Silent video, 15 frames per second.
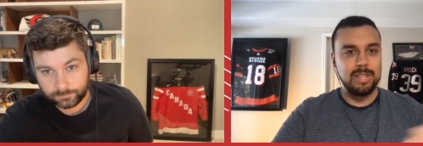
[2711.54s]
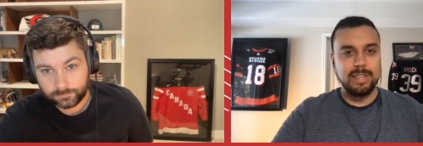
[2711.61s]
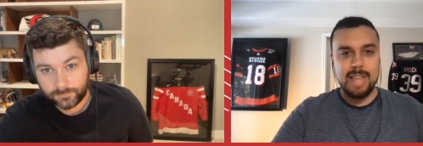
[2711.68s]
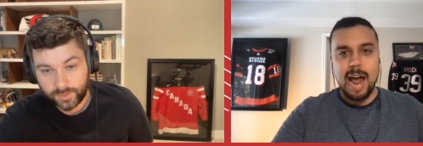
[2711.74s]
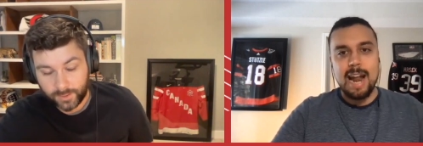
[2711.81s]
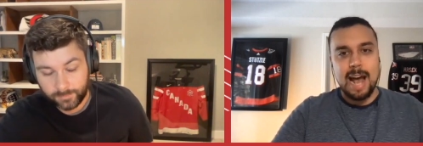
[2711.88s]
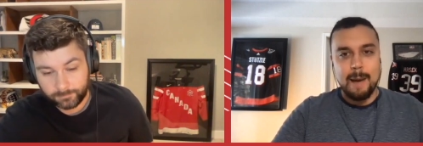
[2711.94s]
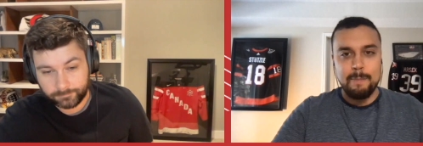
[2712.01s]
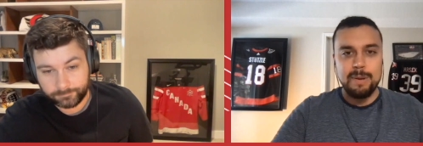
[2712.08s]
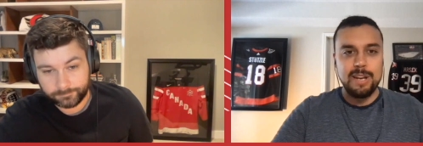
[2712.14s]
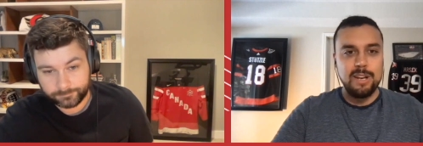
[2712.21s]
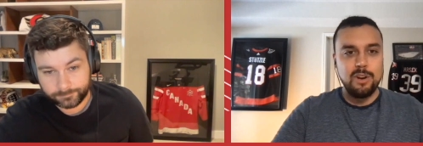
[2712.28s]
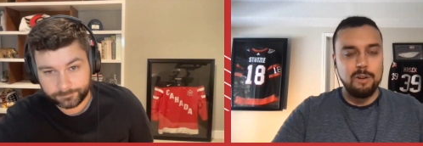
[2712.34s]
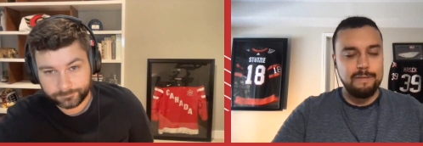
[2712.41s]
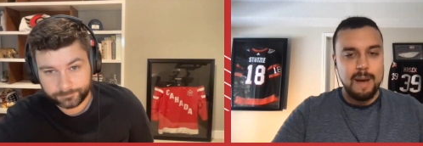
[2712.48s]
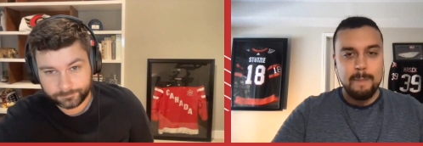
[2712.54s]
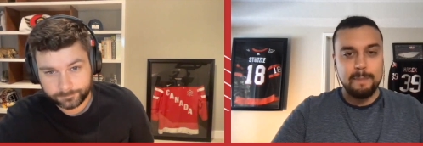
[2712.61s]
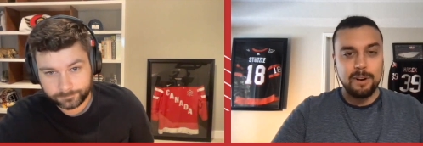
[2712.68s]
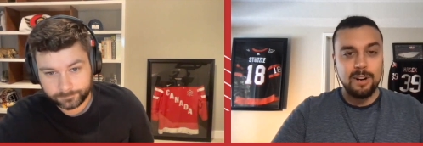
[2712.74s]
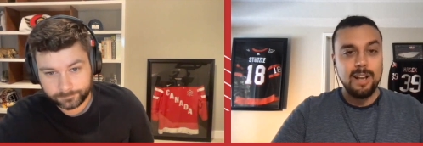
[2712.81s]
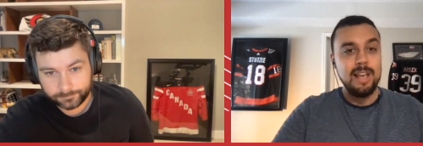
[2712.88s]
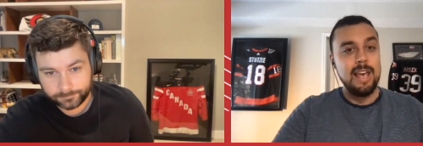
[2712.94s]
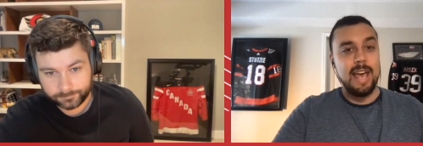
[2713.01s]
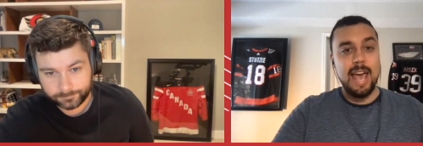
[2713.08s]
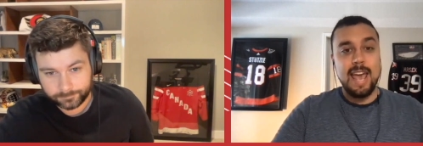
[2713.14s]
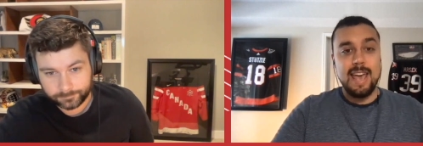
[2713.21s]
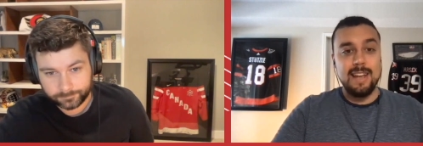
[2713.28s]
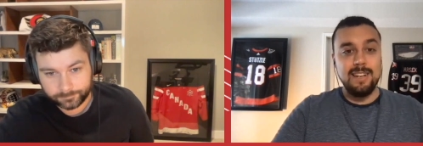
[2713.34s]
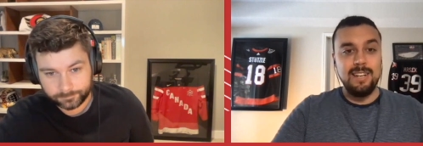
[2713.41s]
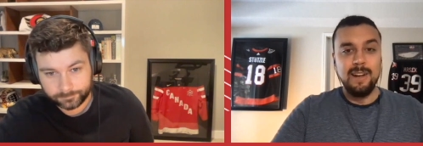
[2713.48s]
Speaker 1: that yep. happened in November,
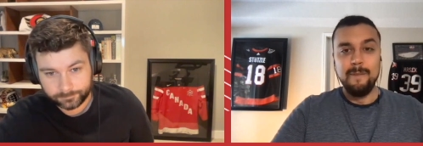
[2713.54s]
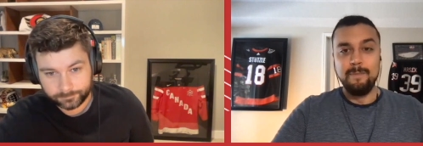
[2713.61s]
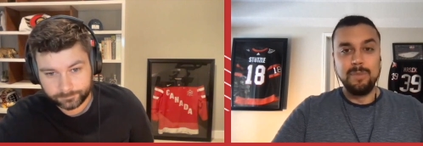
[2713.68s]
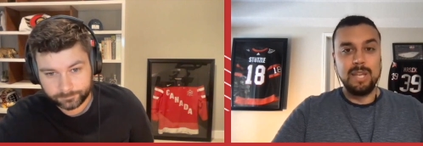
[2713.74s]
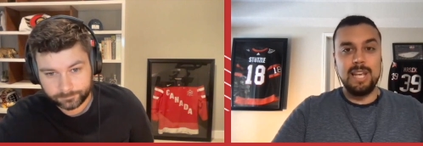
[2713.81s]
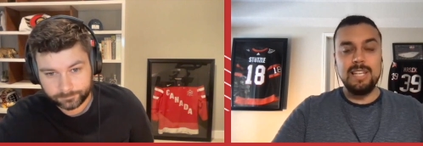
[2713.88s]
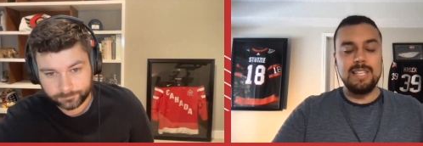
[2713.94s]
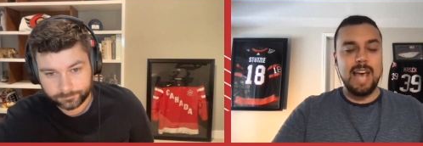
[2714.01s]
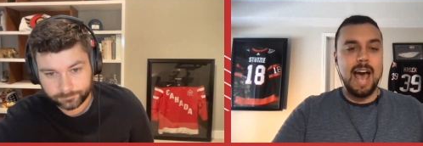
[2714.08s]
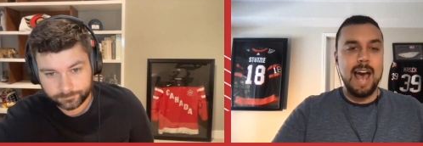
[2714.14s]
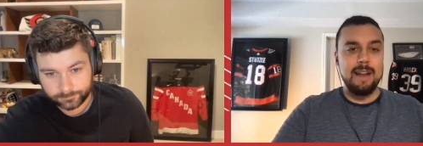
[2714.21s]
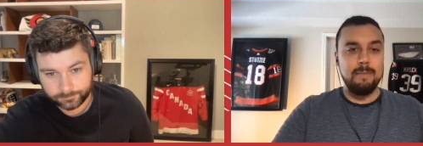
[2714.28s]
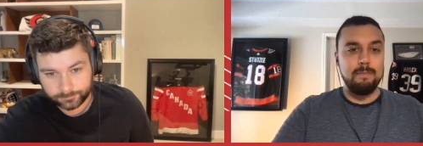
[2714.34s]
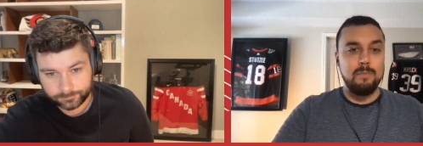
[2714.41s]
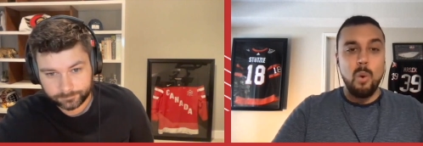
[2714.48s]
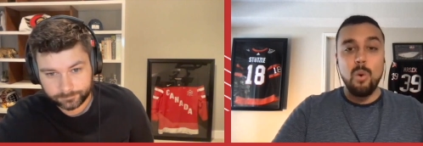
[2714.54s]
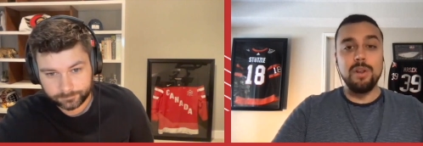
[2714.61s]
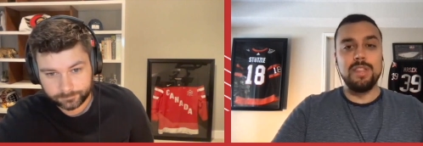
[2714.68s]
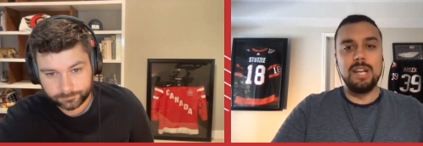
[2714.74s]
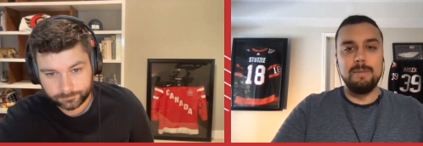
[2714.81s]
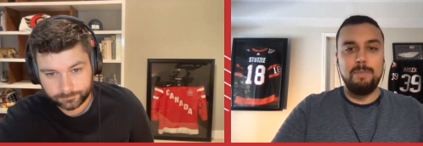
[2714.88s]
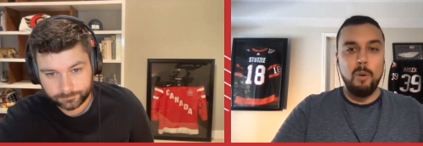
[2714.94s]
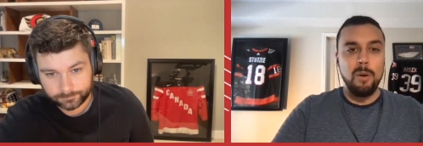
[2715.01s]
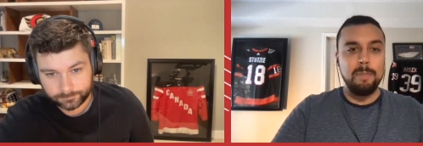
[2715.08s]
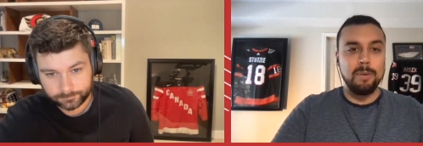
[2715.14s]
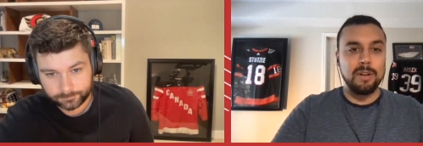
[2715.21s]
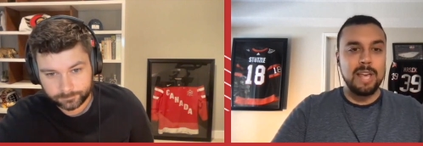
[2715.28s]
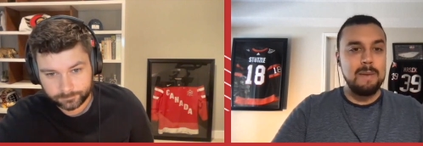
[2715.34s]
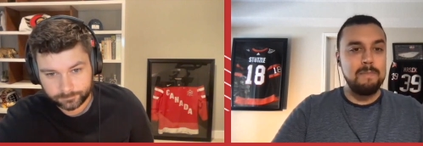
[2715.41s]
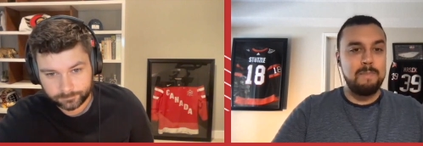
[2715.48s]
and he's at more than a point per
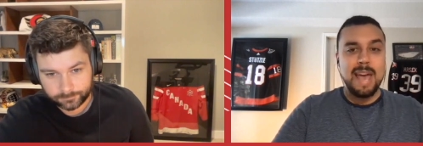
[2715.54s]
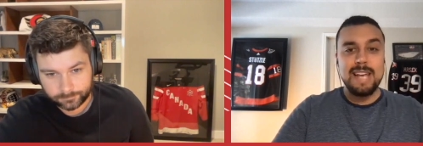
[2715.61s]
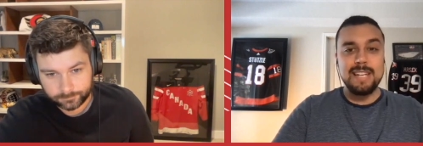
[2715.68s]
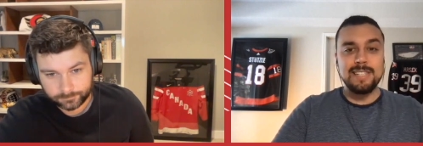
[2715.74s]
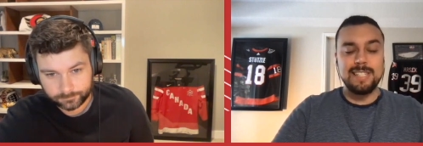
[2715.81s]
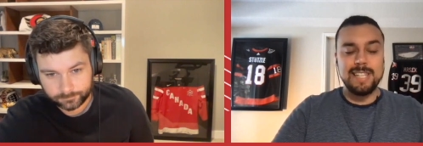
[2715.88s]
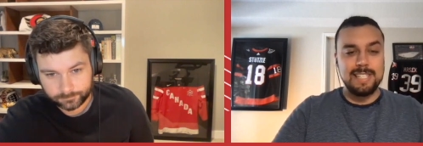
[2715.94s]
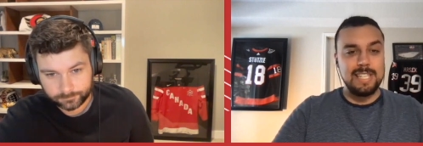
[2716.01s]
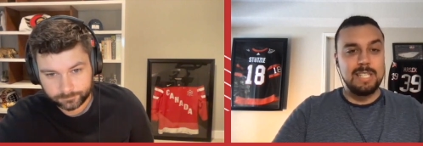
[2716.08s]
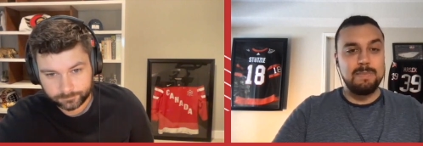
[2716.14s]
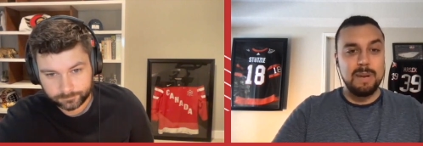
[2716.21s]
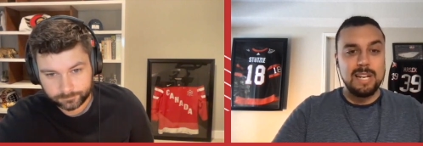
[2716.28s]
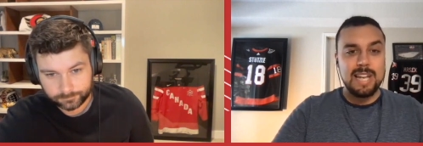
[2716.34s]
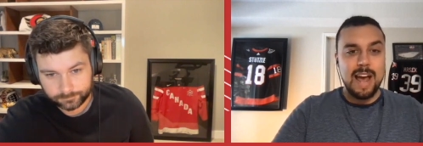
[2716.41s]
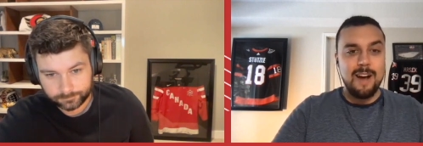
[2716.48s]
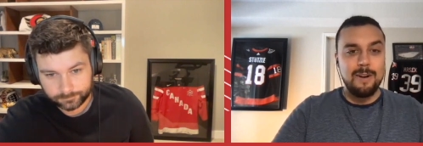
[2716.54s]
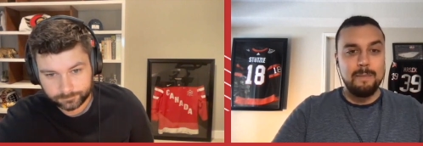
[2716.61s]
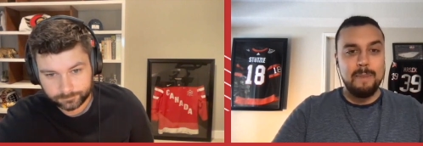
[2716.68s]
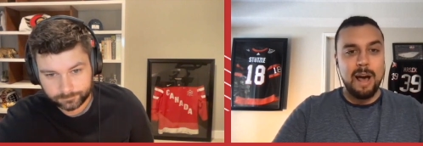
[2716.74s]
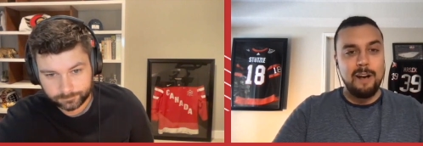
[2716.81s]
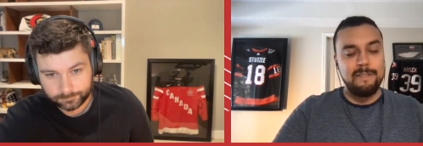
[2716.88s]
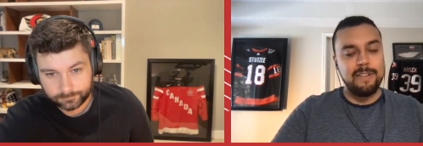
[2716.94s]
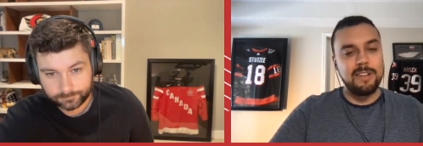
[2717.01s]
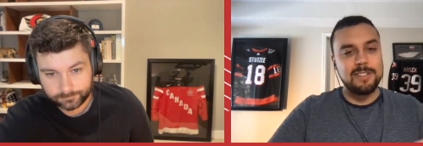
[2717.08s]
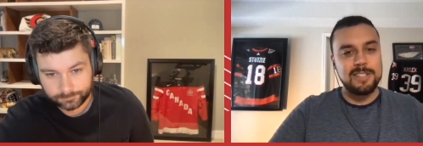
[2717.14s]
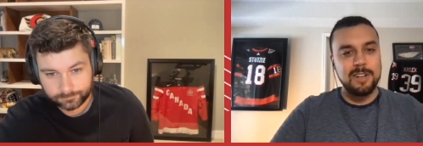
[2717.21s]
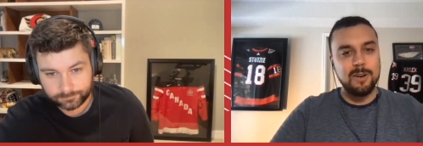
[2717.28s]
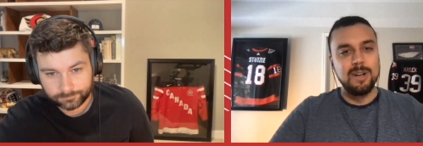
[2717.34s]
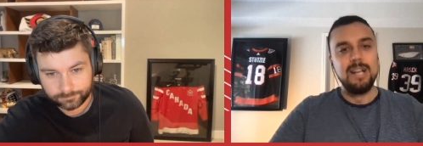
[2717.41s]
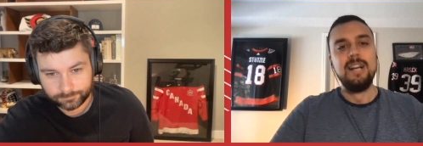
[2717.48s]
game pace since he's been down in Belleville.
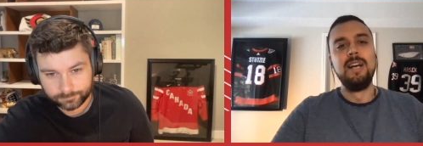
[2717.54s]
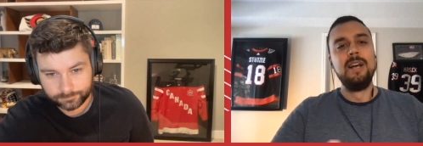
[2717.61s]
So,